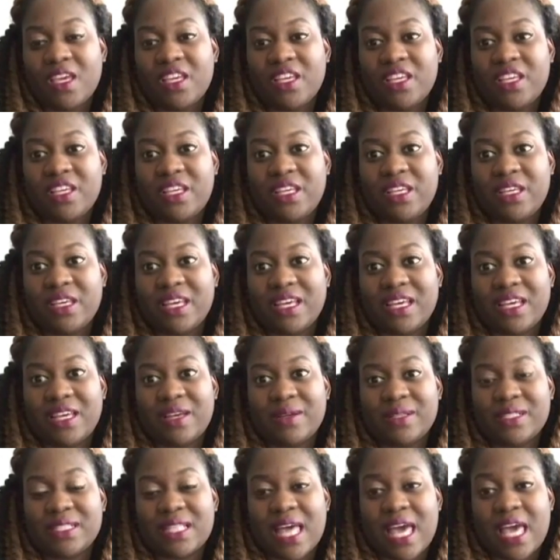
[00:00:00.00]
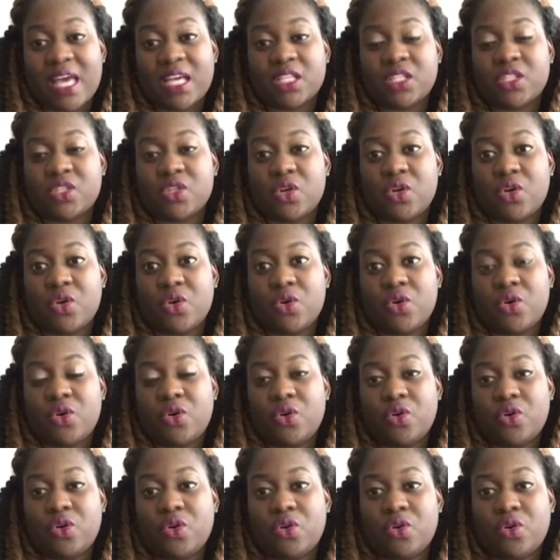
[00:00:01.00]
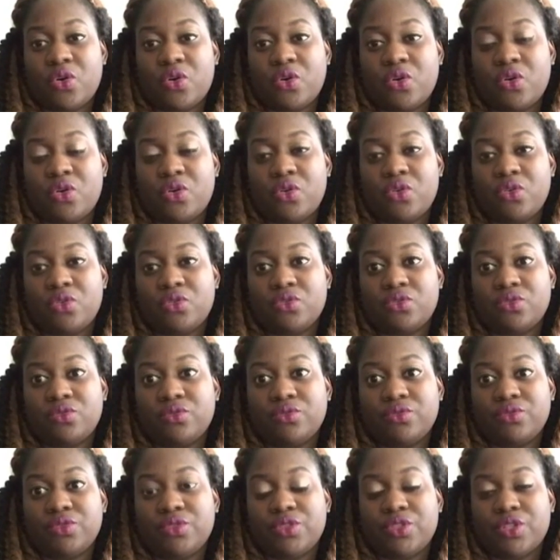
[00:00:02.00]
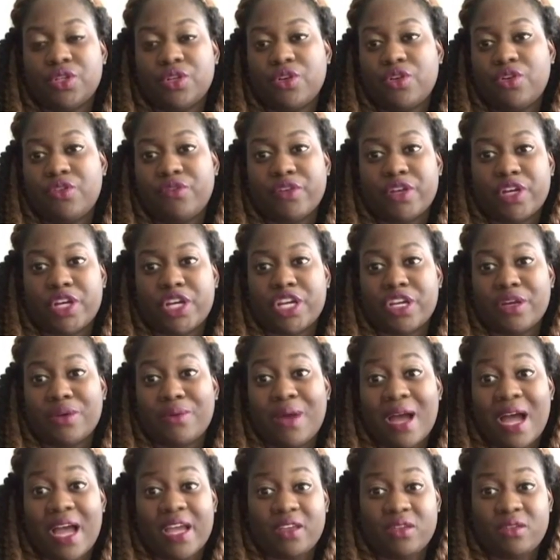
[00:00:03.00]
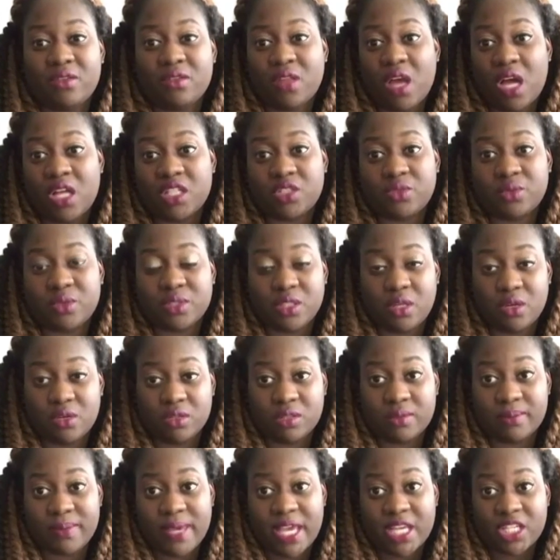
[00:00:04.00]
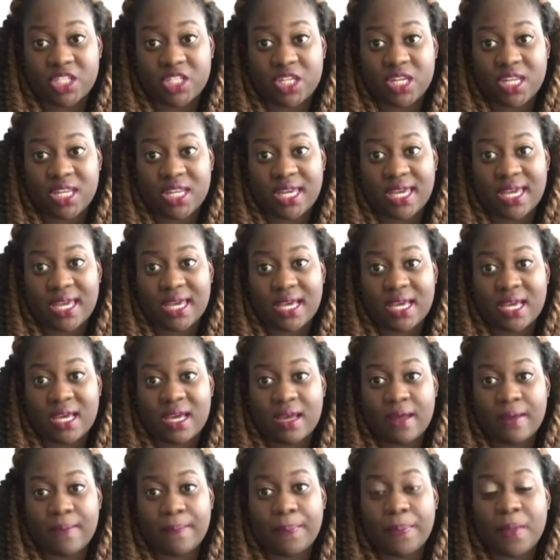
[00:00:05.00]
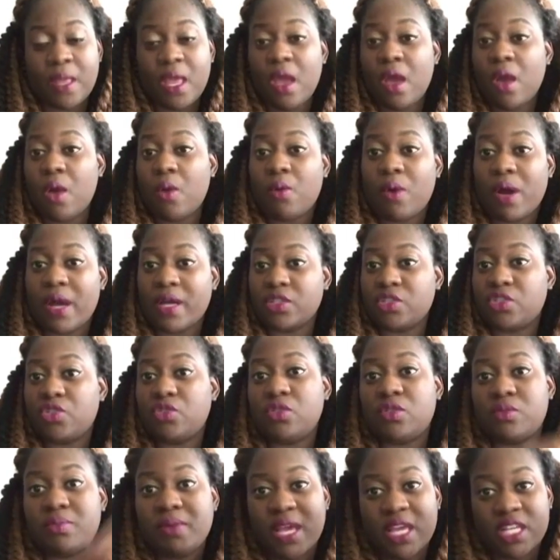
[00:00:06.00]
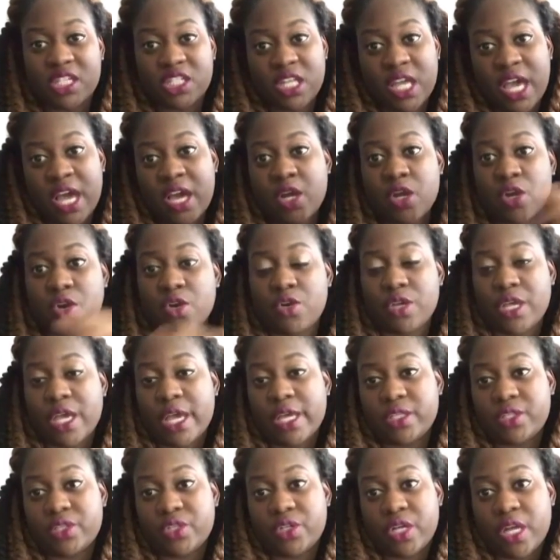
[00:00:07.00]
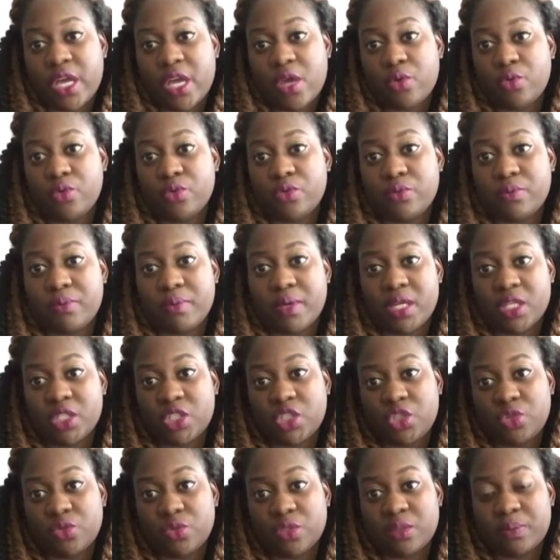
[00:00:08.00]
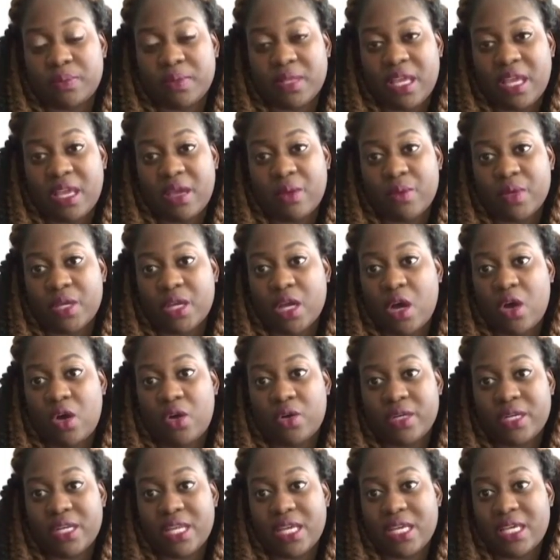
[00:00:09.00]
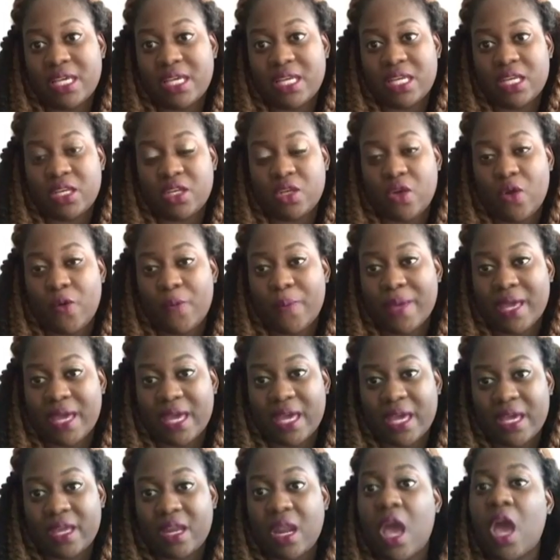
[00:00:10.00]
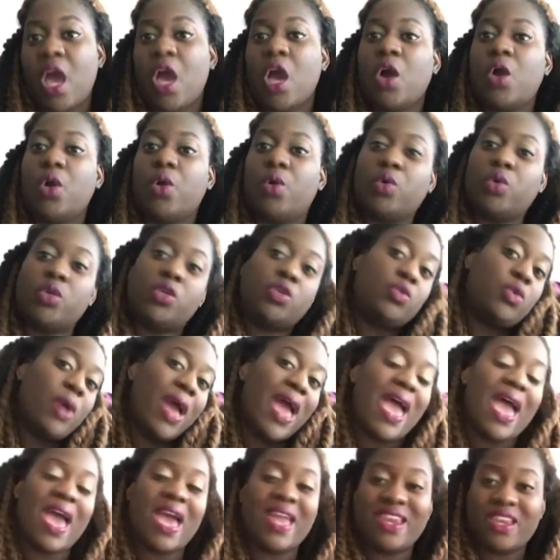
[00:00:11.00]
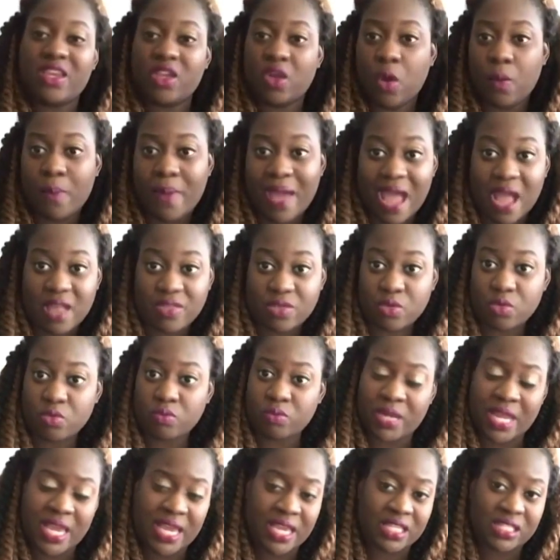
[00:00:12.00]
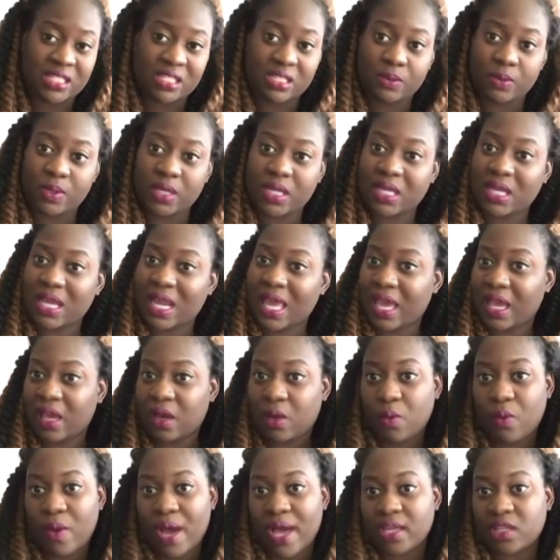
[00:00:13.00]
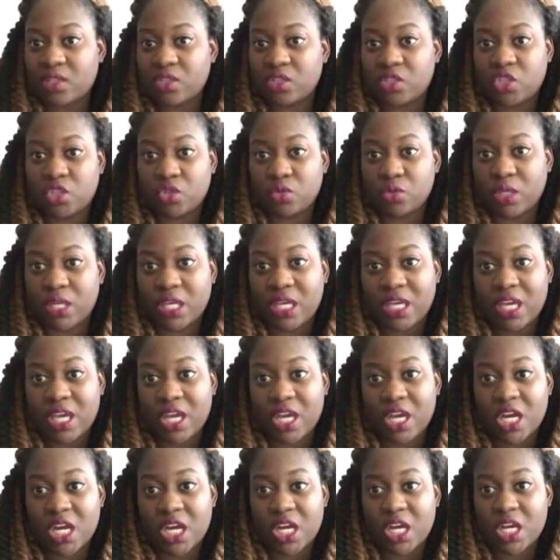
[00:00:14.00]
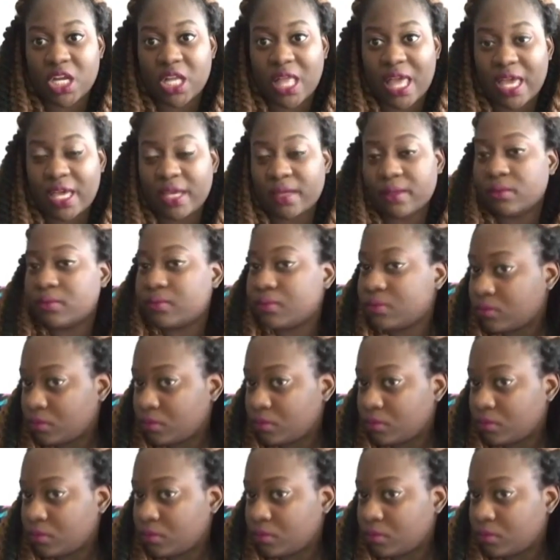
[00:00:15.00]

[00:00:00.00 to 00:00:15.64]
And I was like, so you're over here while you thought you was gonna smash today, huh? Why didn't you smash that girl yesterday whose butt you was playing with all naked in your bed, who you had in your bathroom dancing with? Like, why didn't you hit her? Like,